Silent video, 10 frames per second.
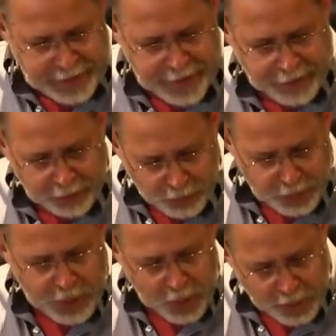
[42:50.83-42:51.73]
that the
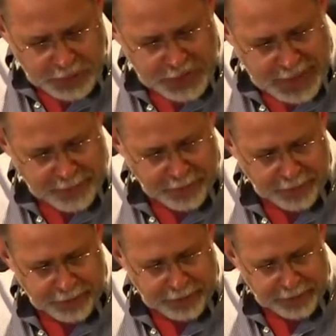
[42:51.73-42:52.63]
Lord called
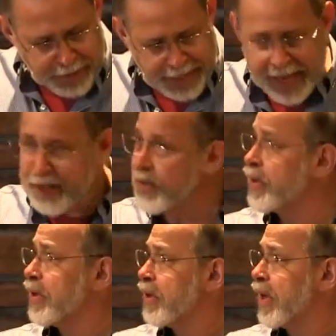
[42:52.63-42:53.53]
Samuel, and he
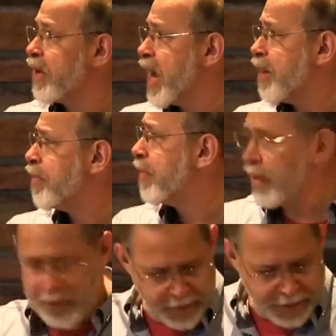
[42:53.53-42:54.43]
answered, here I am.
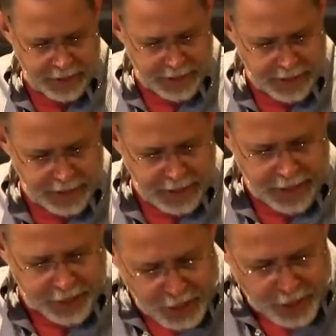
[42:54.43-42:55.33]

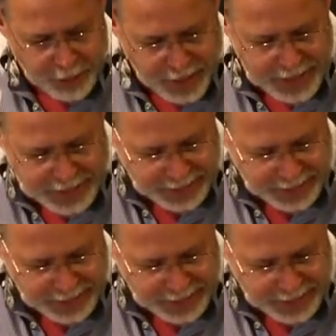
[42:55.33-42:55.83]
And so he ran to